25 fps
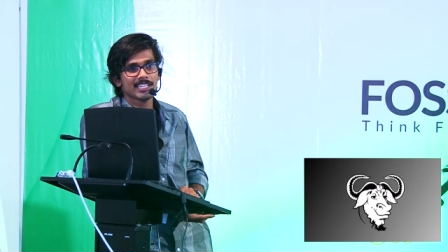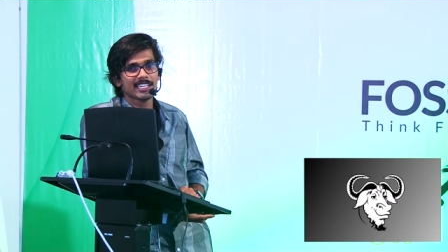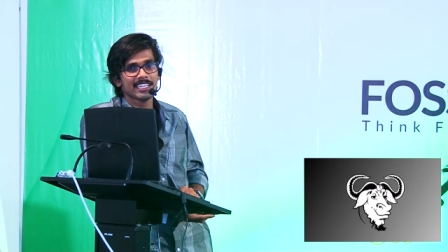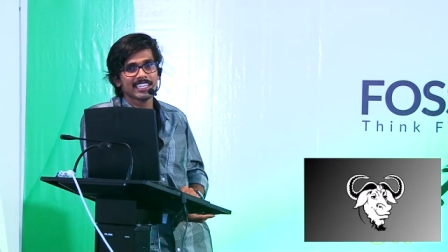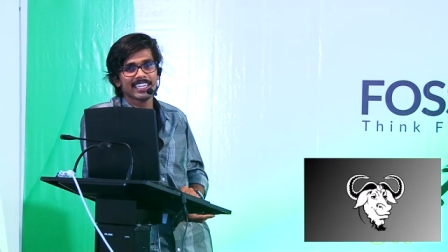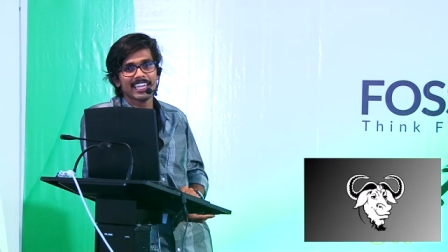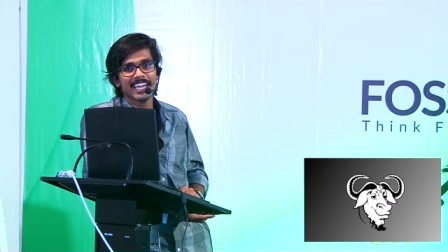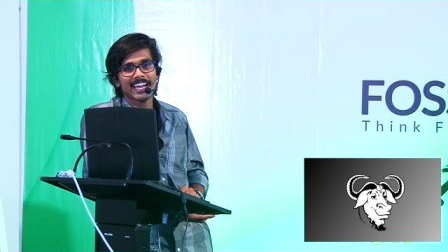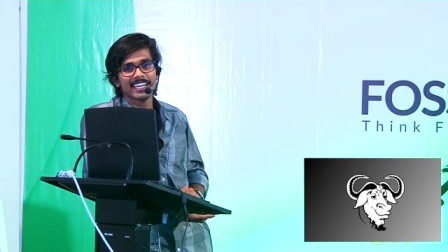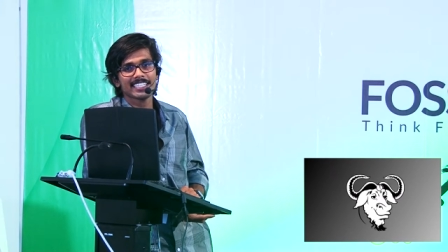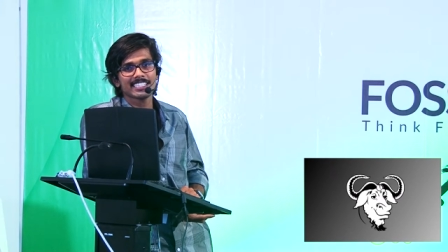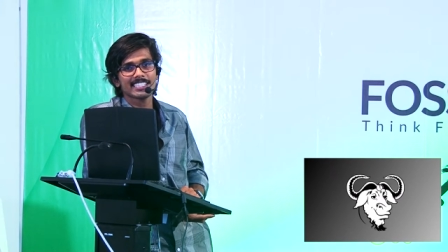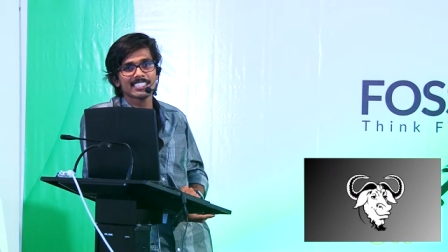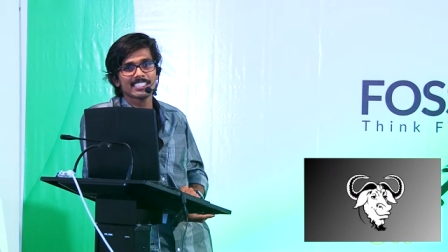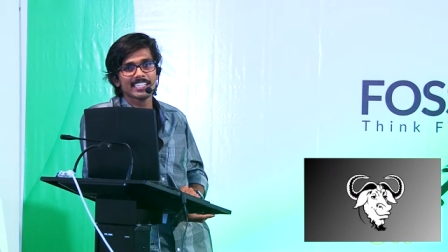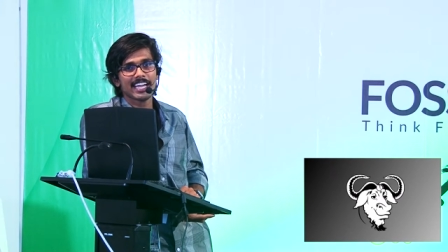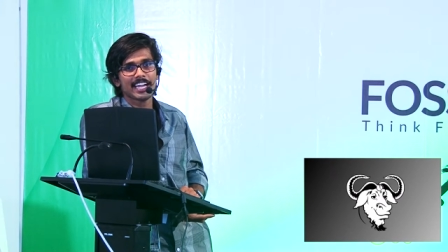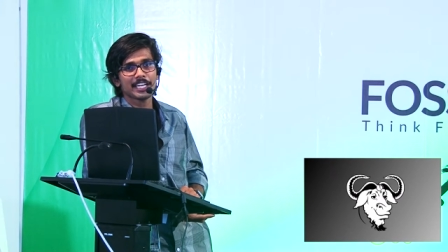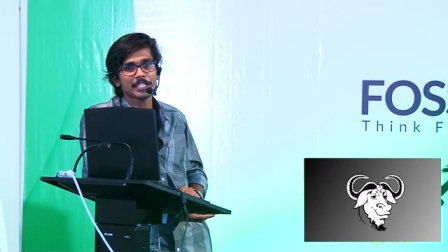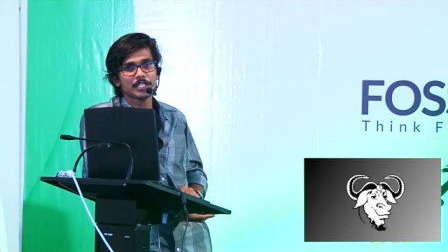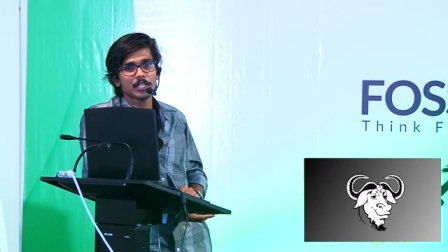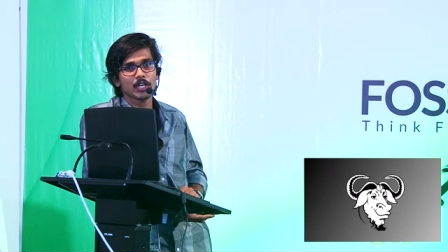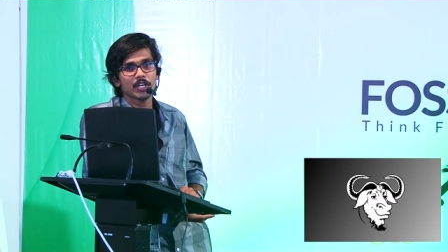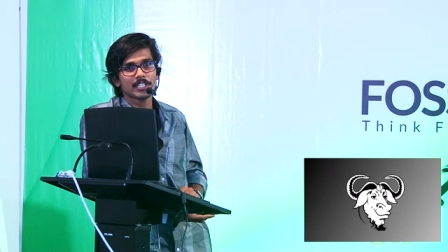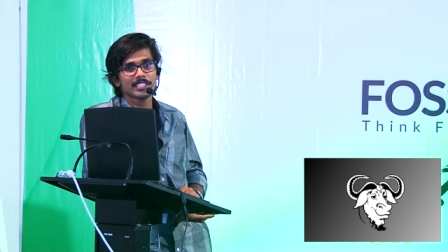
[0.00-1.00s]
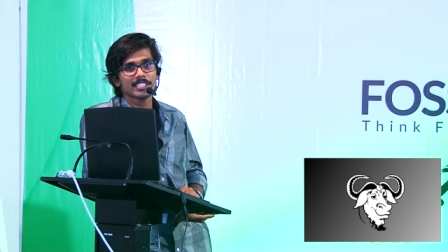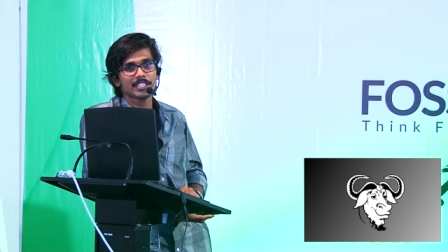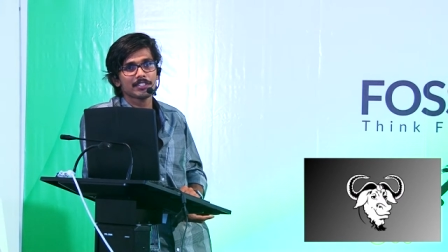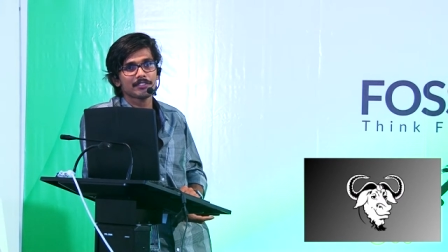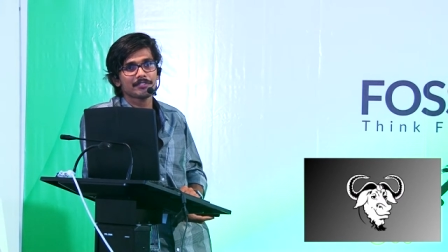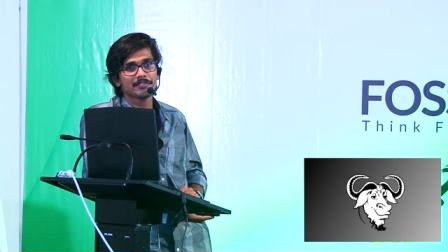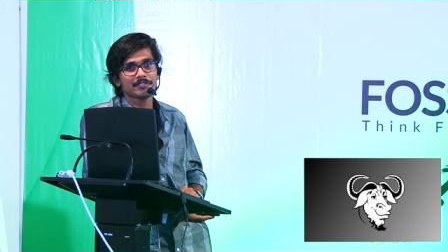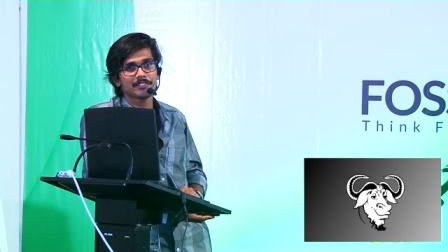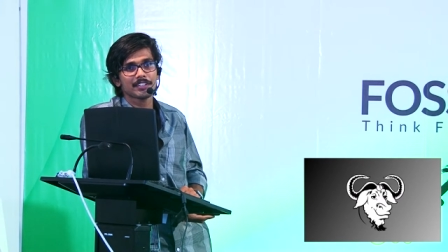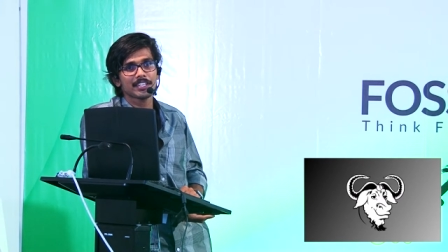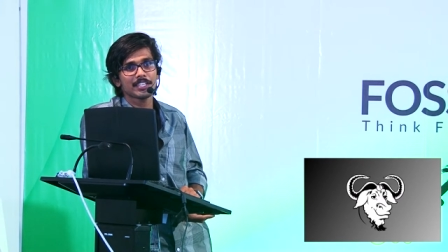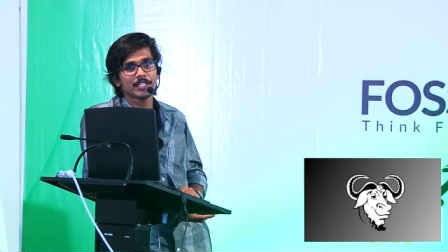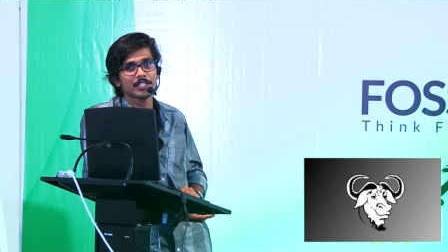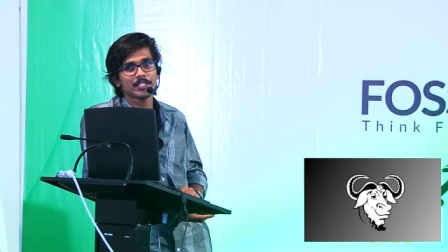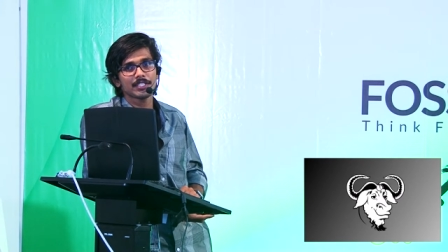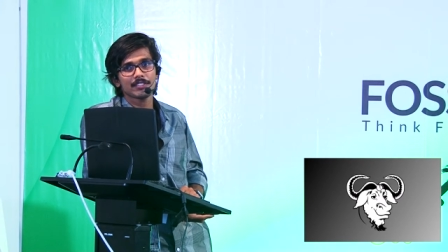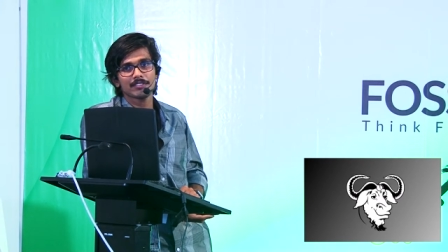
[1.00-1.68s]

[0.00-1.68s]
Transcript: he had this ideology of free